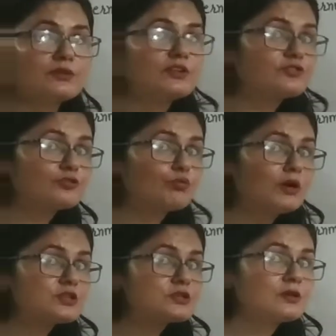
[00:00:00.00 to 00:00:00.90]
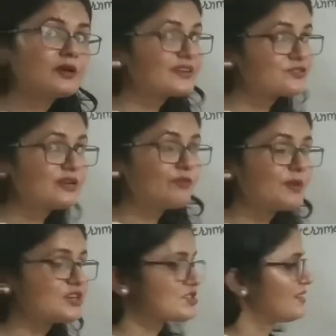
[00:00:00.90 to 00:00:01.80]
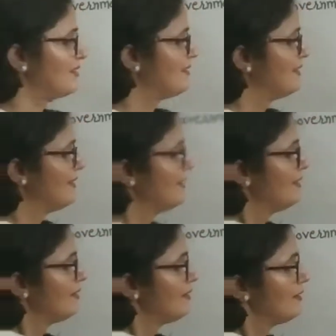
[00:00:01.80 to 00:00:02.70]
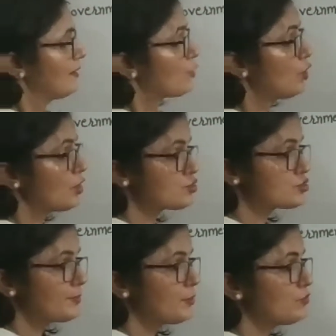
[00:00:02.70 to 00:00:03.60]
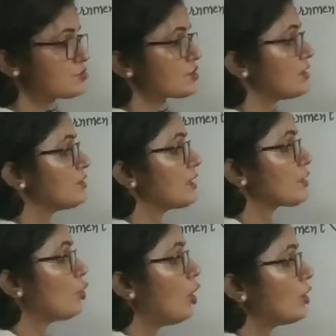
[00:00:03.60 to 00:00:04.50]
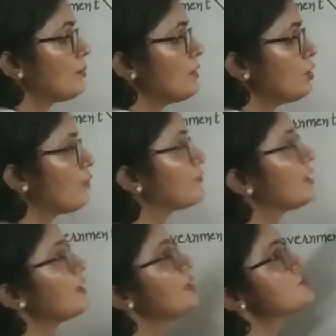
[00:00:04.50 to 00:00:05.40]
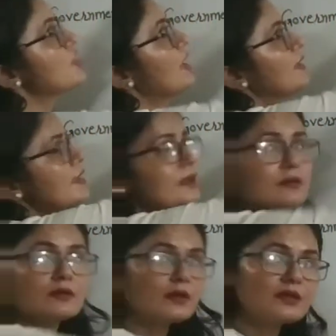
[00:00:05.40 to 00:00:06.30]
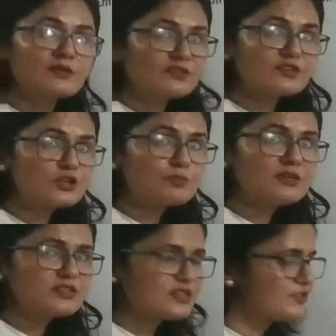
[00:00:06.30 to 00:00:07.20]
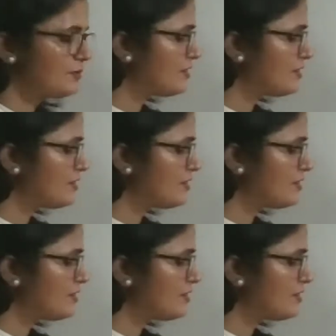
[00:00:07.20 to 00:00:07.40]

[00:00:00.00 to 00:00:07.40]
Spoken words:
This is what? Extra information. Contribute in the economy of the Italy. In the statement it has been